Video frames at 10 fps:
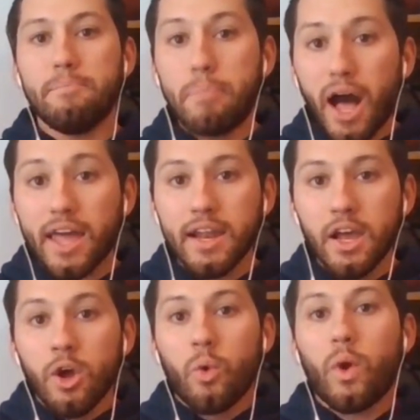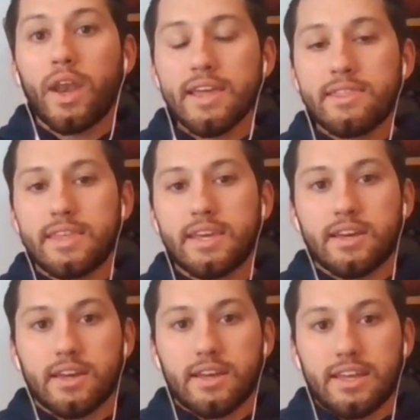But what I
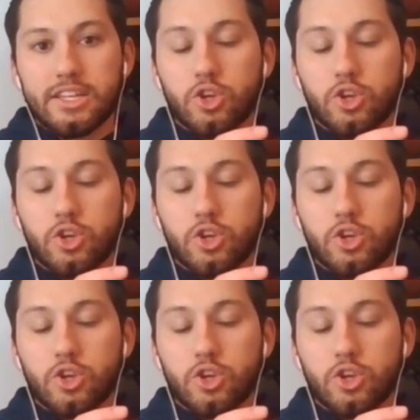think gets